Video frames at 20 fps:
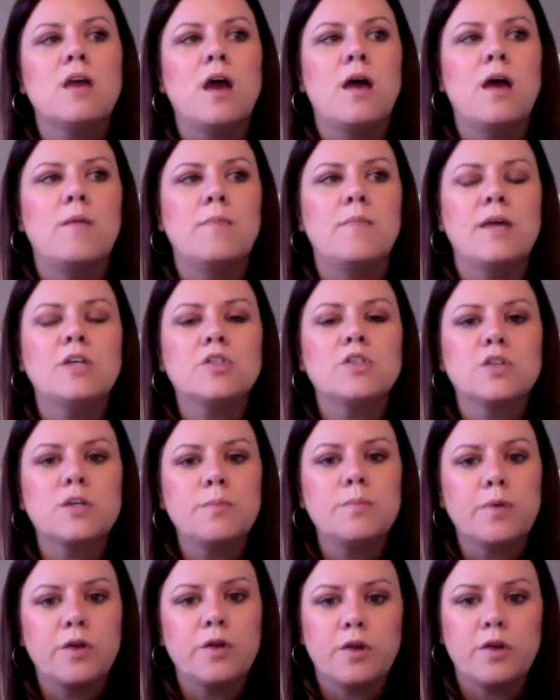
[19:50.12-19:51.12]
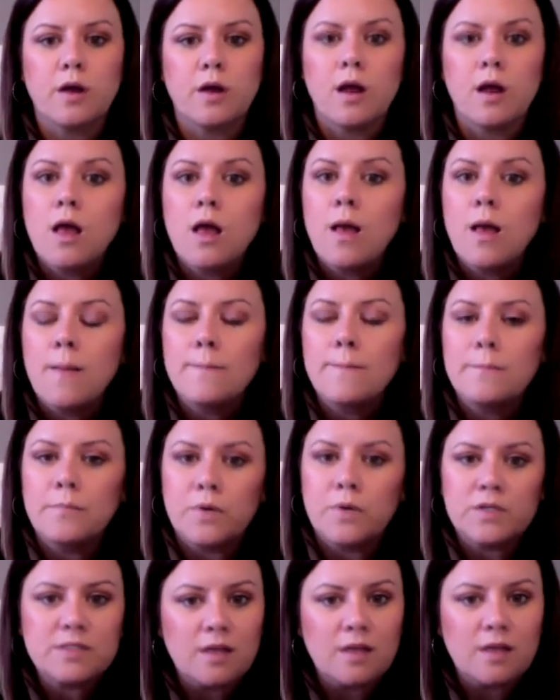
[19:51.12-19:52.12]
make sure to put your
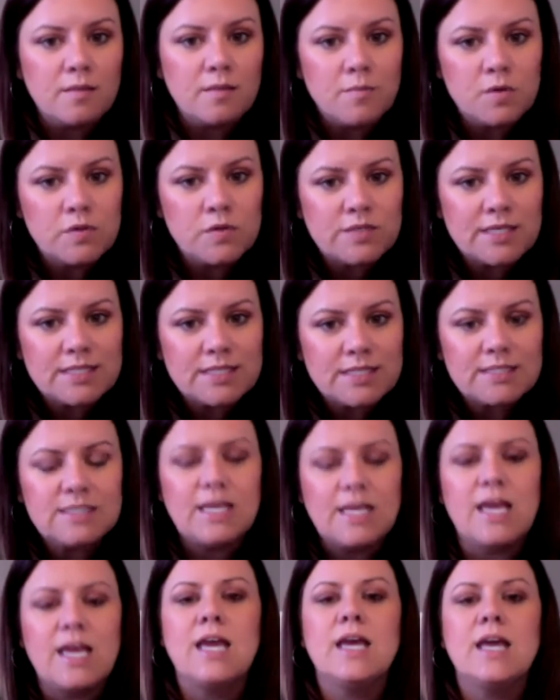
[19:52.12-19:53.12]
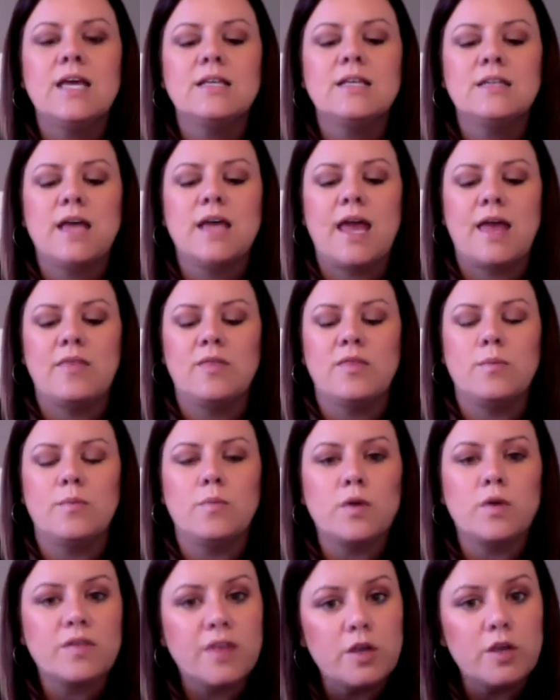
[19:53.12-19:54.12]
books on the music stand and the
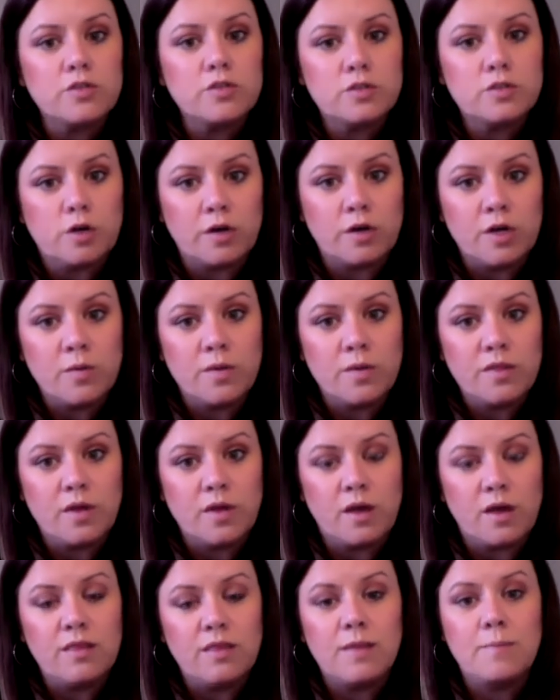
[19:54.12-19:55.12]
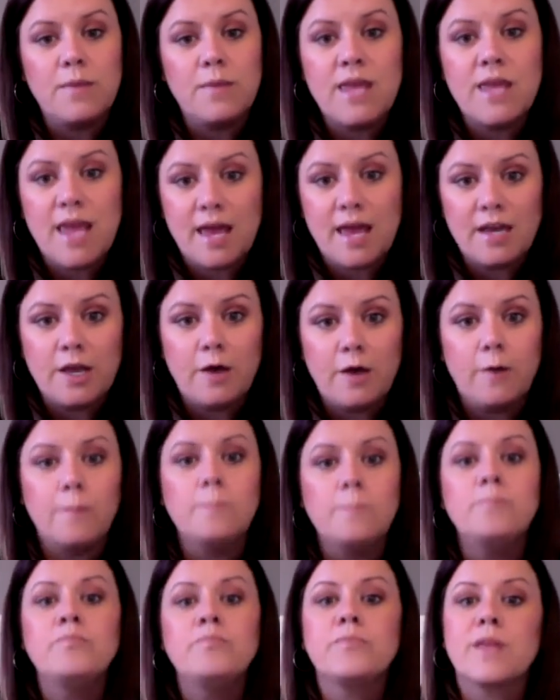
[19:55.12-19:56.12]
book that you're starting with on the
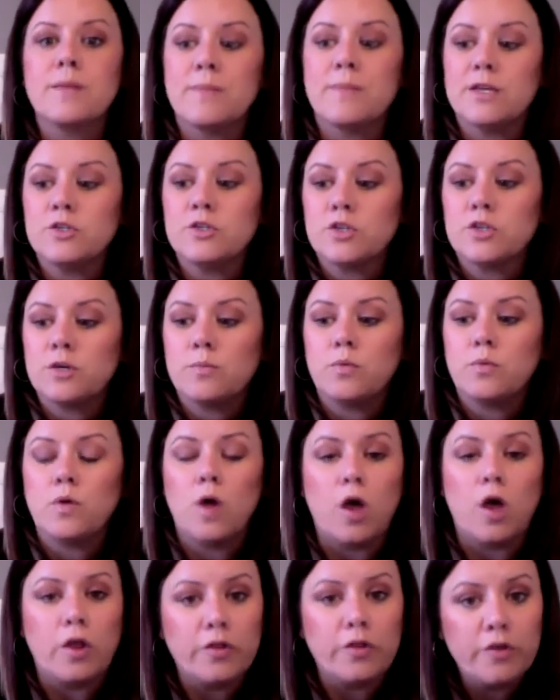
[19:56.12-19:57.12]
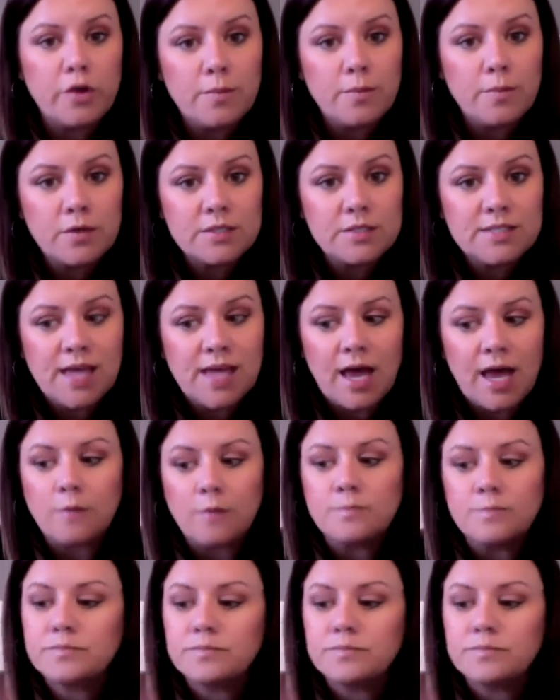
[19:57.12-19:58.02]
piano. Make sure to pull all your books out.